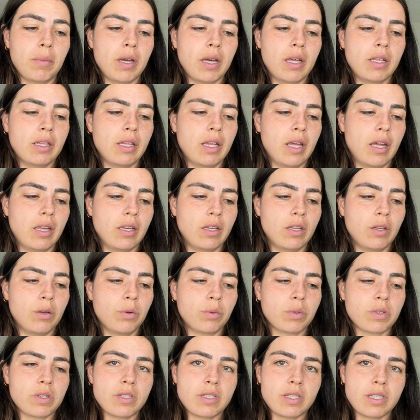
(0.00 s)
and then you
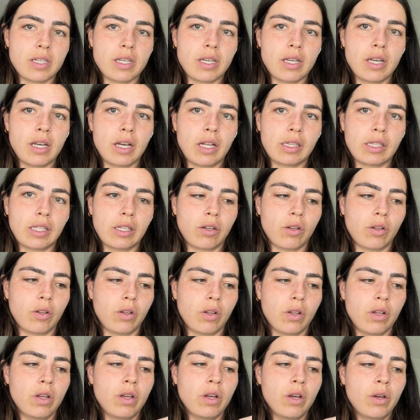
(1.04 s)
will see a little